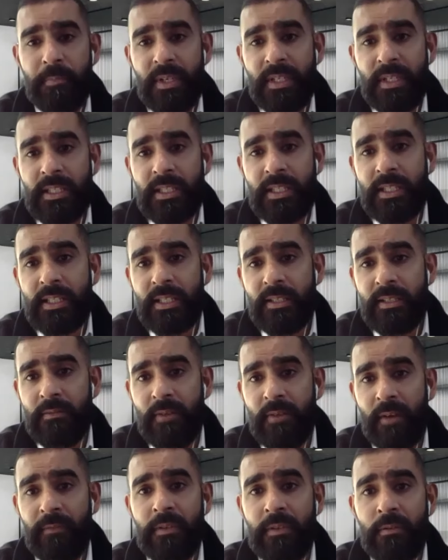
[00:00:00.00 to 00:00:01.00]
businesses and
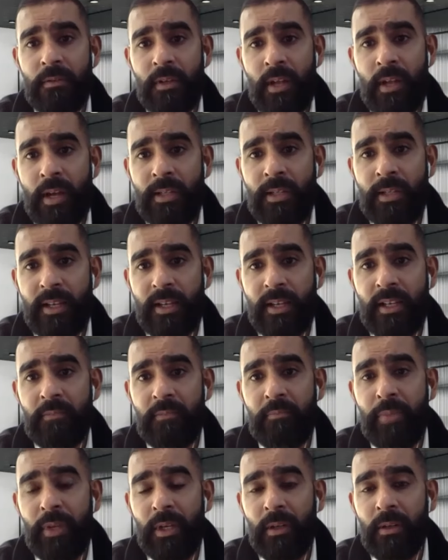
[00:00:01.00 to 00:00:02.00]
revenue lines I
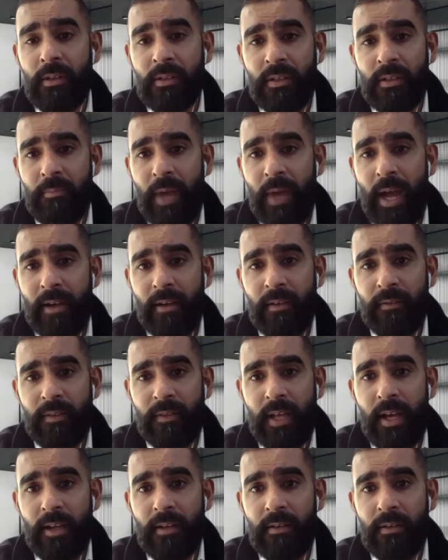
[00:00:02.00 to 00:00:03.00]
can build on the back of
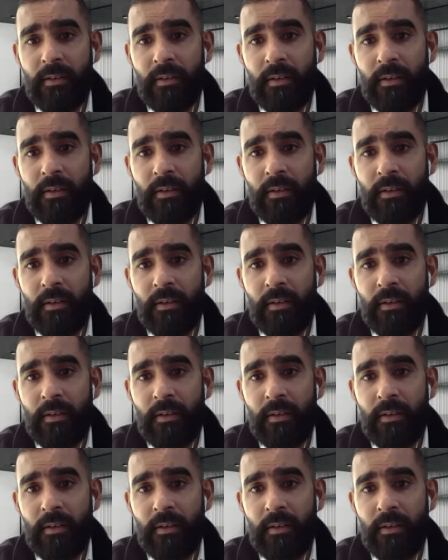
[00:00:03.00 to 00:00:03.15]
that